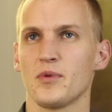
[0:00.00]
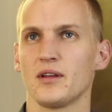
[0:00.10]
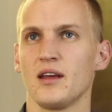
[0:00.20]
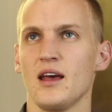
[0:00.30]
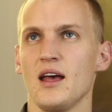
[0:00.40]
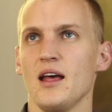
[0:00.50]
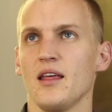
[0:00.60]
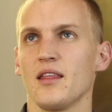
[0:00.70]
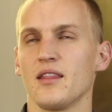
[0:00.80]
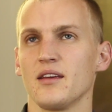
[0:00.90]
But
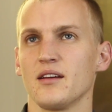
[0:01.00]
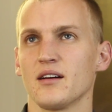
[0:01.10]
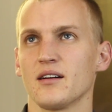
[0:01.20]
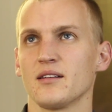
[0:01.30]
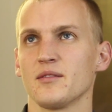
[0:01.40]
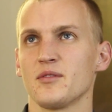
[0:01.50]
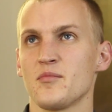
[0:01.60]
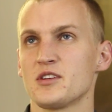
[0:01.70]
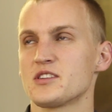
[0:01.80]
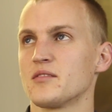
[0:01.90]
the
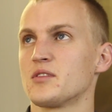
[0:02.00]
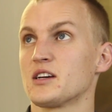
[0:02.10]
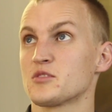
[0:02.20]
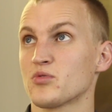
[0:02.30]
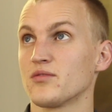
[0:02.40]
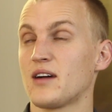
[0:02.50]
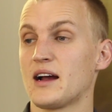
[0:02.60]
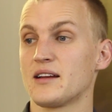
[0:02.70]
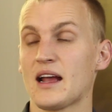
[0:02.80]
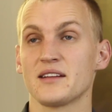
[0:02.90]
mission does
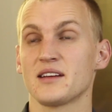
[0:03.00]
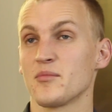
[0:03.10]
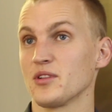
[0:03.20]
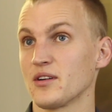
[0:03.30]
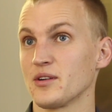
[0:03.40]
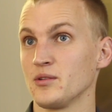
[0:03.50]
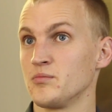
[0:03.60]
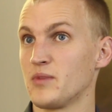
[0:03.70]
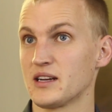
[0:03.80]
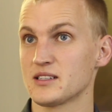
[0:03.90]
provide anti-malarial
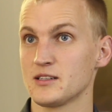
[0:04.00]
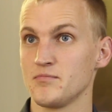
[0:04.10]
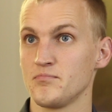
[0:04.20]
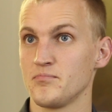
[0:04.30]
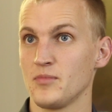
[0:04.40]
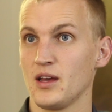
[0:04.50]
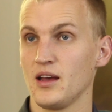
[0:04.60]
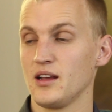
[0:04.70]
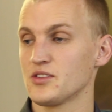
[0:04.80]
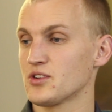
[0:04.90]
medicine,
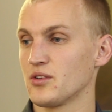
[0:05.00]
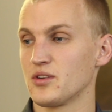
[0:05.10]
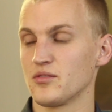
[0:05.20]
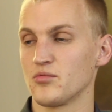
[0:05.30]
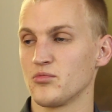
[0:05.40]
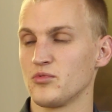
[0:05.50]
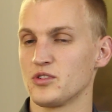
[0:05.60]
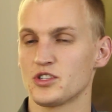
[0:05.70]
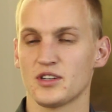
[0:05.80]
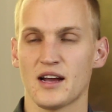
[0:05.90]
so you
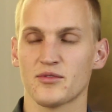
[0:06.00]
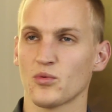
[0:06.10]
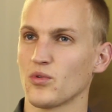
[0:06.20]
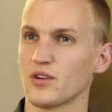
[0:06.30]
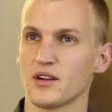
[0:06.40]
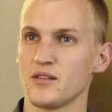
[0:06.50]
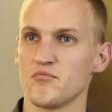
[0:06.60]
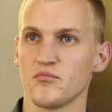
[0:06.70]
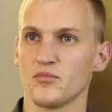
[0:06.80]
shouldn't have to worry